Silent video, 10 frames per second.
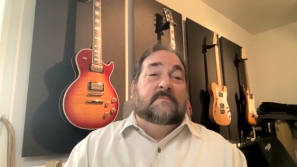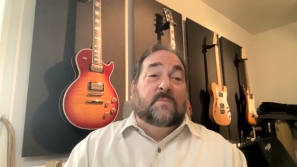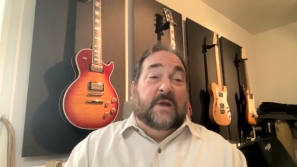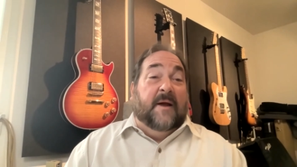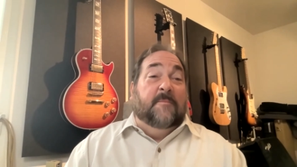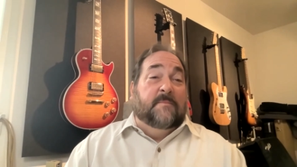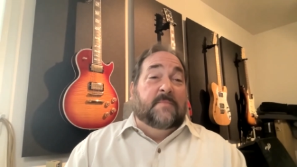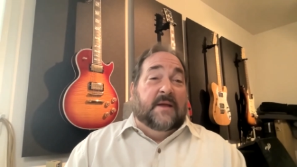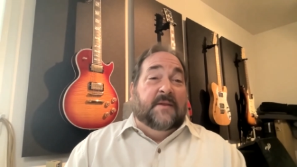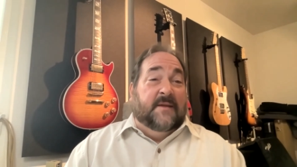yeah
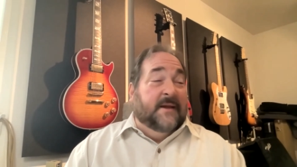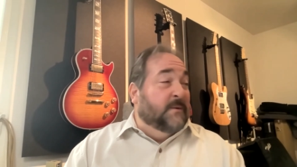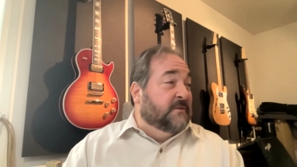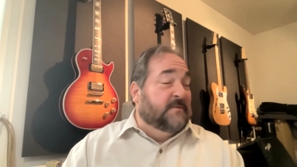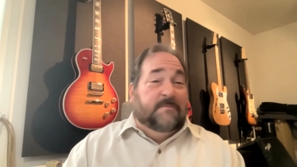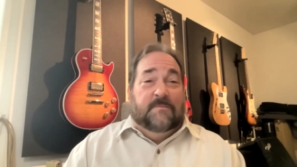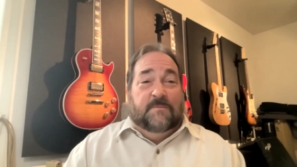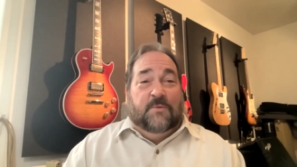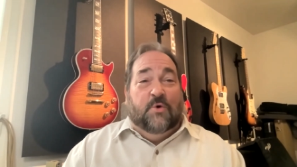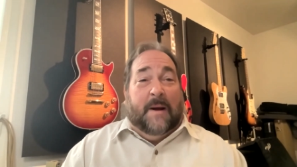and, and that was
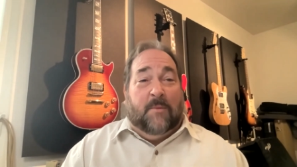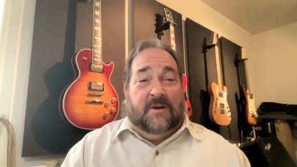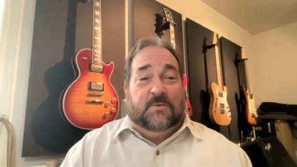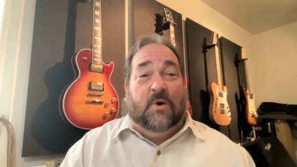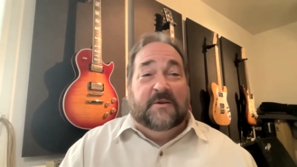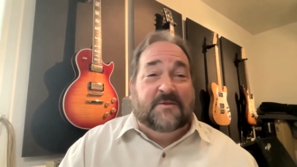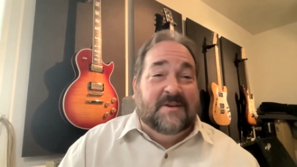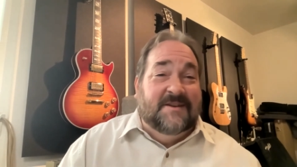who my boss was